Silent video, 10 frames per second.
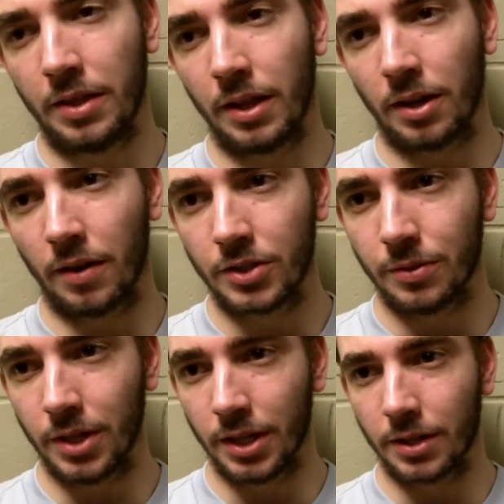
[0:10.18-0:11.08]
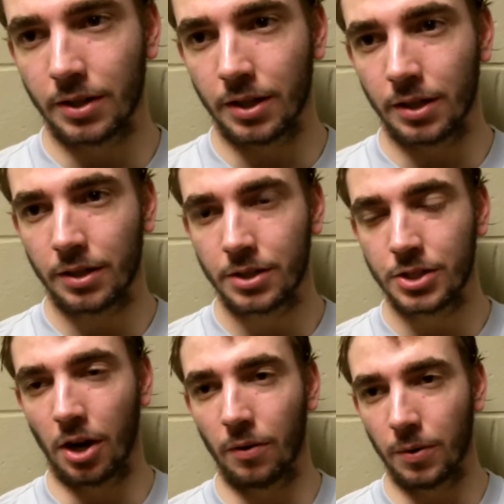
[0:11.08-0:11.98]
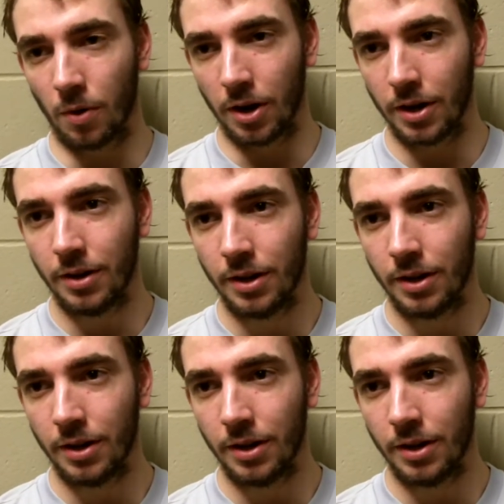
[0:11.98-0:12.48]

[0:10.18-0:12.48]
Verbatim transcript: I think obviously we didn't get the start we wanted.